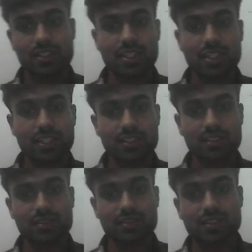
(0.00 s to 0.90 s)

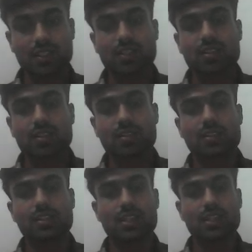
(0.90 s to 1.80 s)
integration.
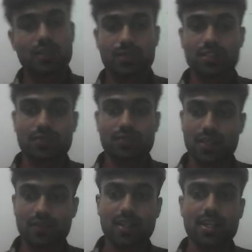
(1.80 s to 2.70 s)
Developers
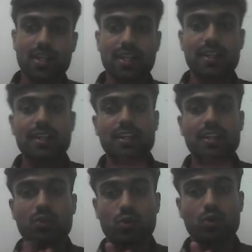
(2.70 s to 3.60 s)
frequently integrate
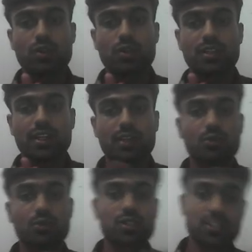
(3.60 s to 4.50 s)
code
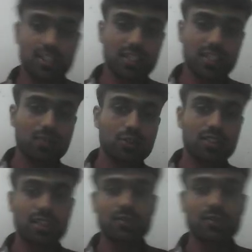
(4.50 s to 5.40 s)
into a shared
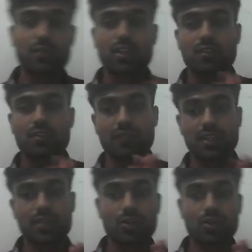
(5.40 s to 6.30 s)
repository
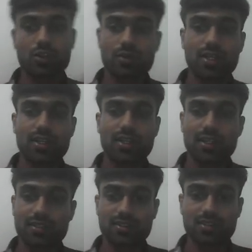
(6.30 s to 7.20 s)
where automated
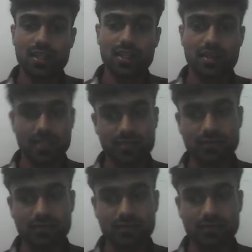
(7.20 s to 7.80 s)
tests are run.